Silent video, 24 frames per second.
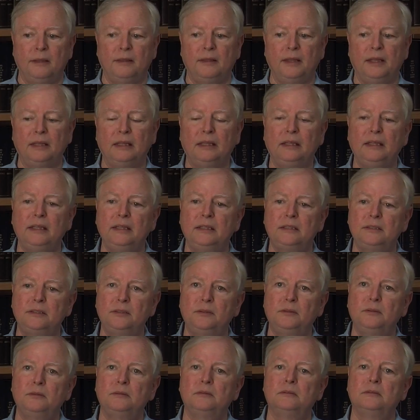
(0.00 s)
that lead
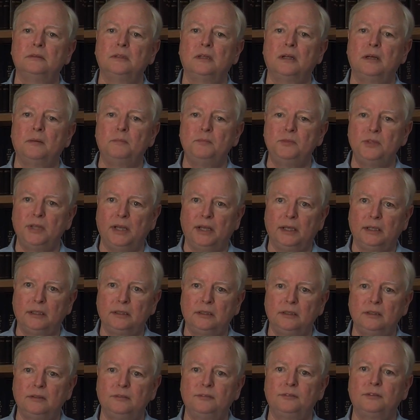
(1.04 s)
to
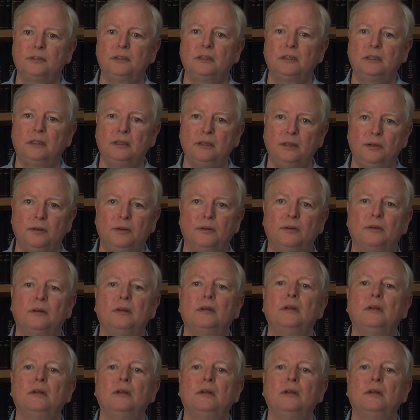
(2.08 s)
objective, clear,